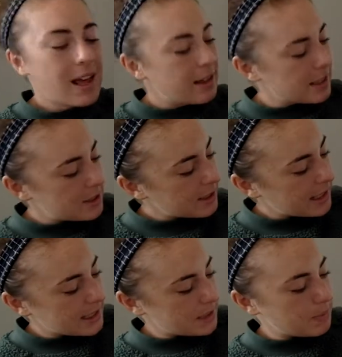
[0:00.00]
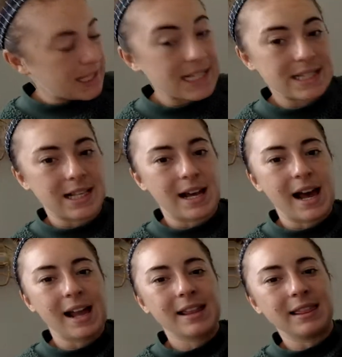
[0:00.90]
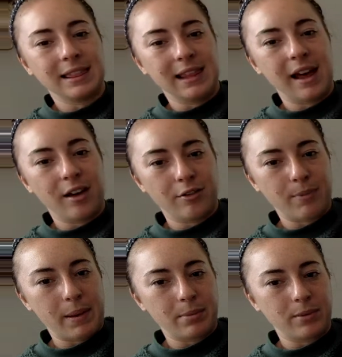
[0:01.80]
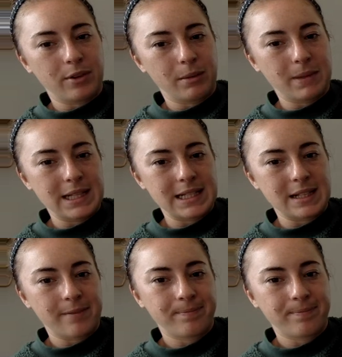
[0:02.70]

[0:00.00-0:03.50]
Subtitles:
Let's look at this pizza. I love pepperoni pizza.